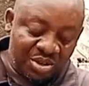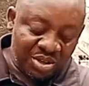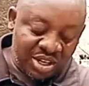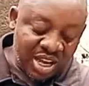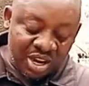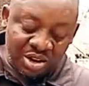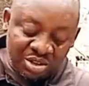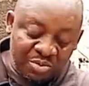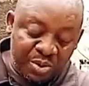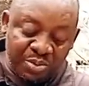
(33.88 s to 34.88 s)
there are a
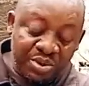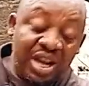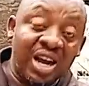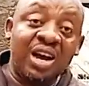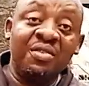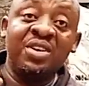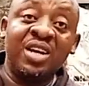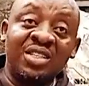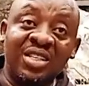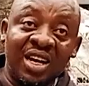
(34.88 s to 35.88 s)
lot of people that are having
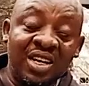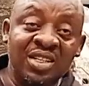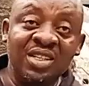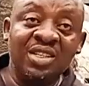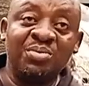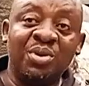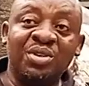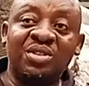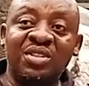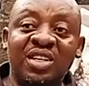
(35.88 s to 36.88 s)
those challenges,
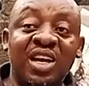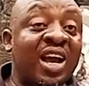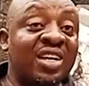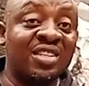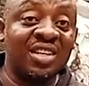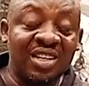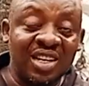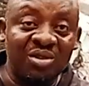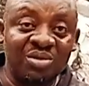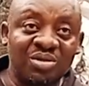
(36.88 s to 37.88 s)
but they can't say it
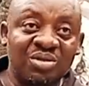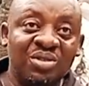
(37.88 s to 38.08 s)
out